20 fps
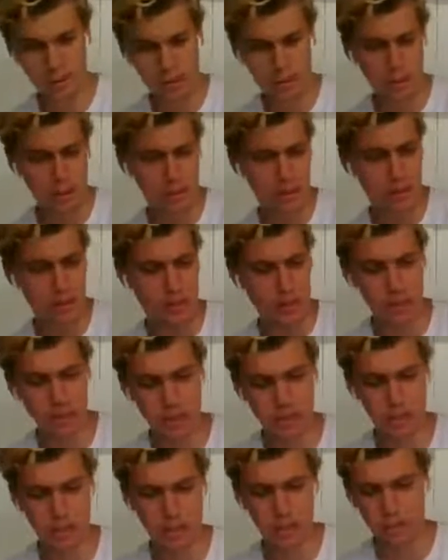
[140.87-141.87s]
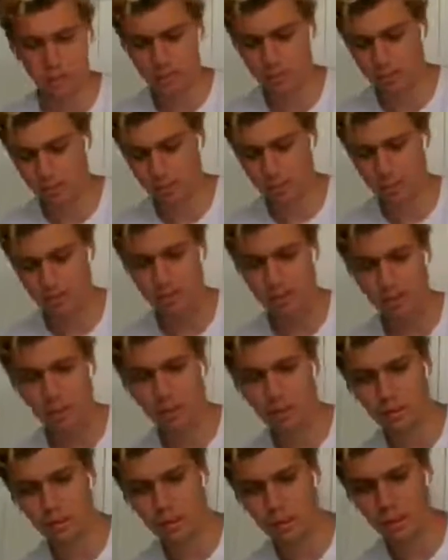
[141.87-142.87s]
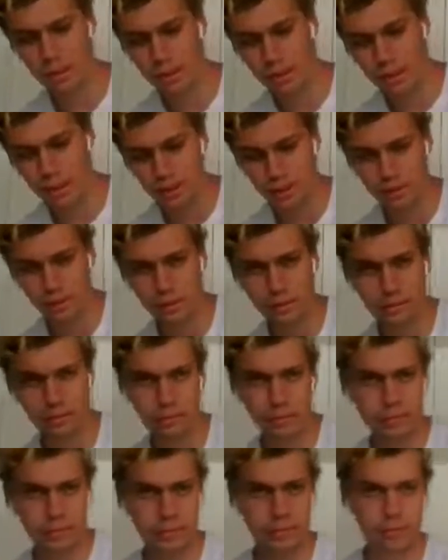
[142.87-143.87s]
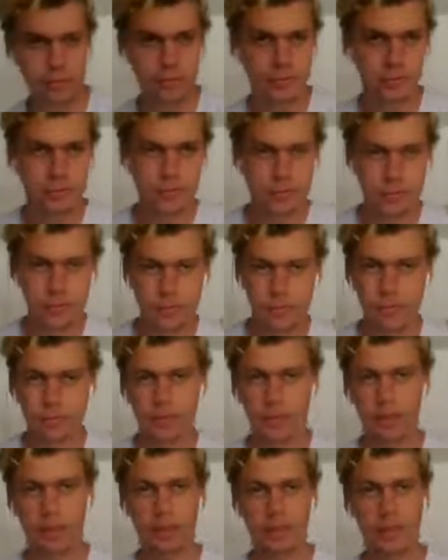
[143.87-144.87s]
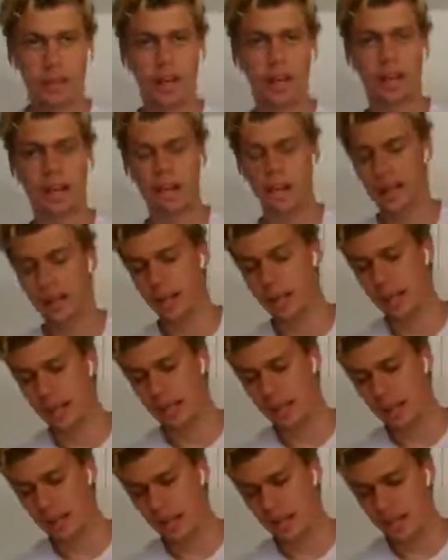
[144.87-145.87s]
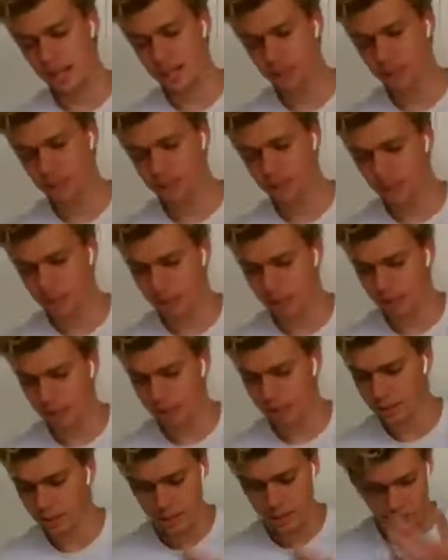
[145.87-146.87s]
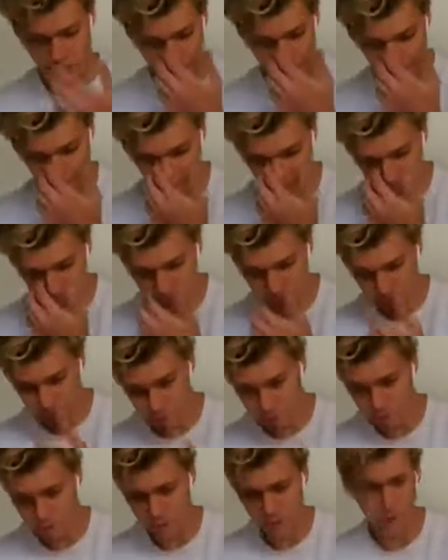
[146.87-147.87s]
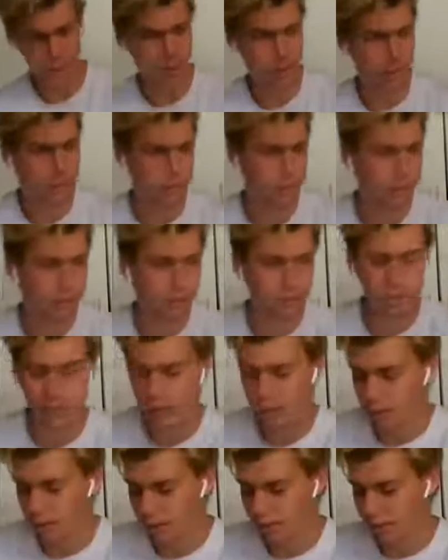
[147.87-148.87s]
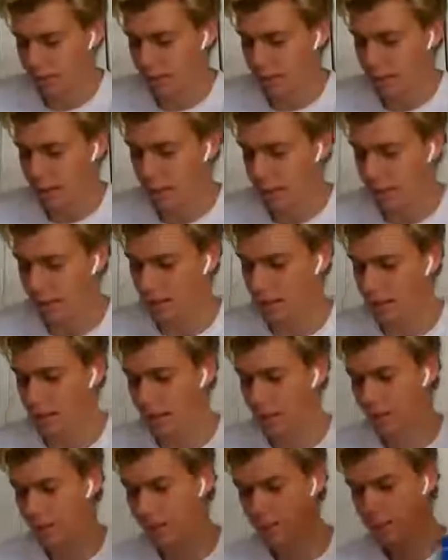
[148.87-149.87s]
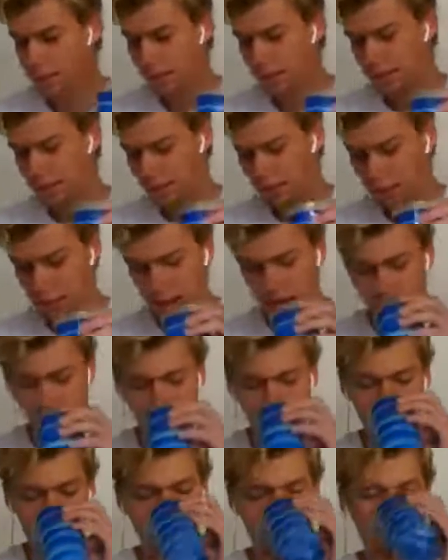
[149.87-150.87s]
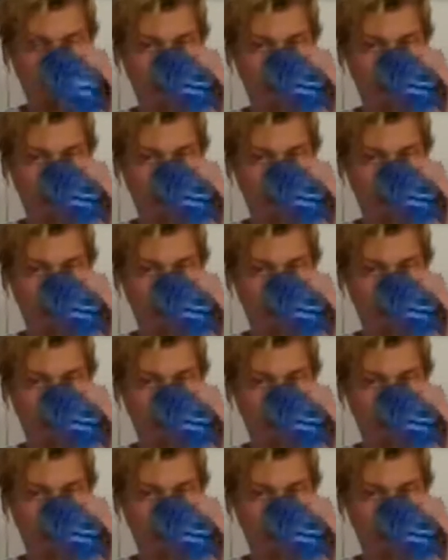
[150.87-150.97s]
And then we have a new one here that I had collected, but it turns out that I